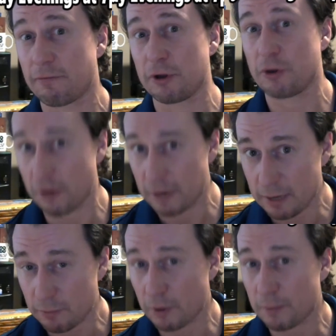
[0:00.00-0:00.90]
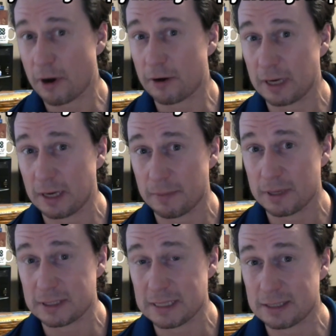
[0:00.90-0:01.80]
your network marketing
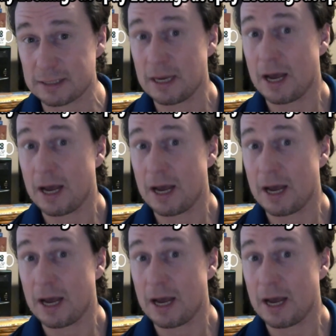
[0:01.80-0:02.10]
business,